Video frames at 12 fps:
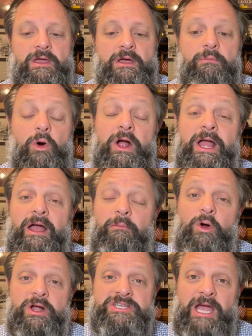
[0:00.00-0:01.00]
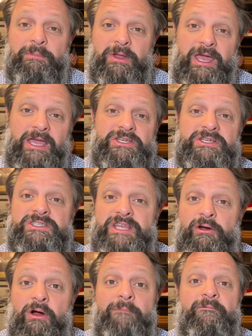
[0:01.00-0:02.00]
Mortgage applications,
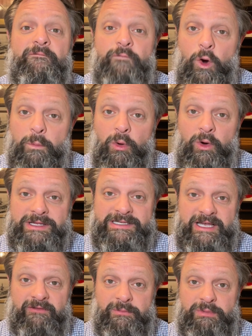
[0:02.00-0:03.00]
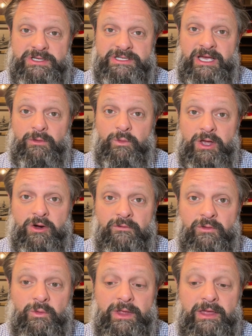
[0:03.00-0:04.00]
they were up 4.7% week
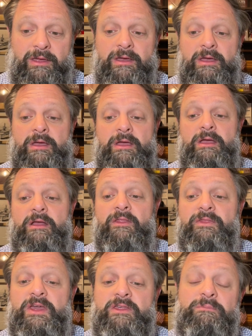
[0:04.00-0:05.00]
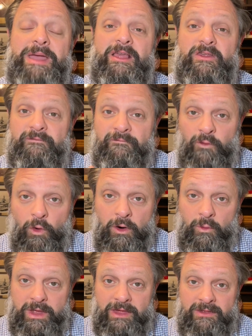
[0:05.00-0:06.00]
over week. This makes 4
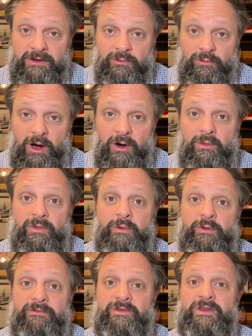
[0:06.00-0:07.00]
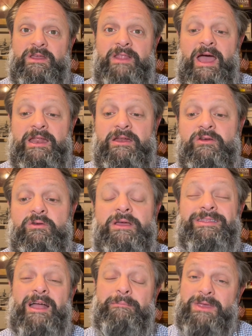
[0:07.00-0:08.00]
weeks in a row that we've seen that
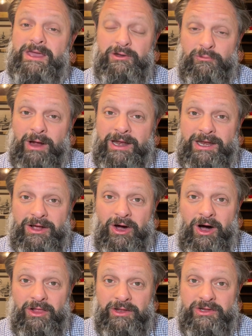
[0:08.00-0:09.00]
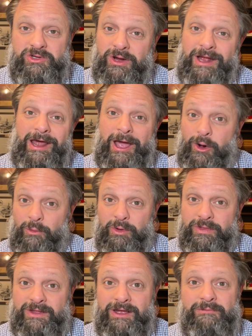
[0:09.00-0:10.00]
increase. I'm getting ready to call it a trend. I
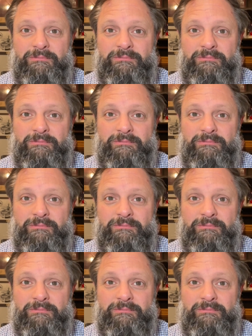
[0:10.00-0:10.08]
almost did